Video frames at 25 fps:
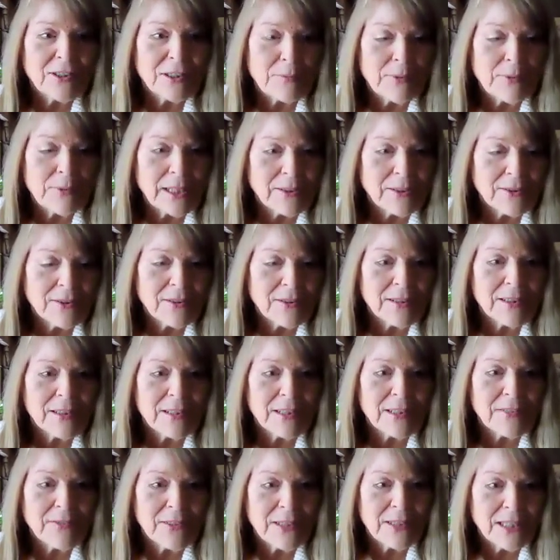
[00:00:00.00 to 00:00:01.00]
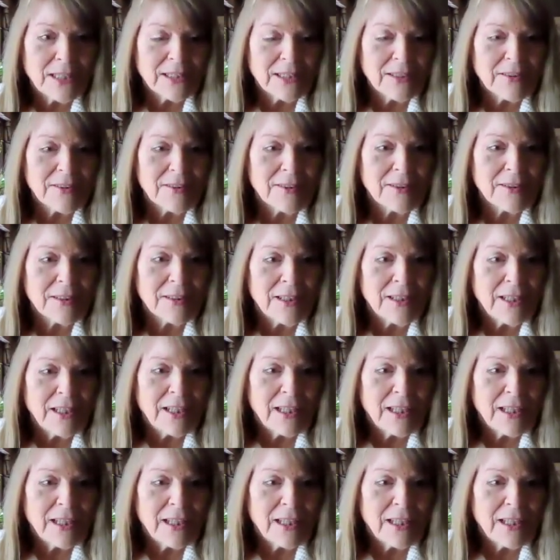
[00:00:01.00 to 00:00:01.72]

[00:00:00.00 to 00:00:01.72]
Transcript: some thousands of deaths,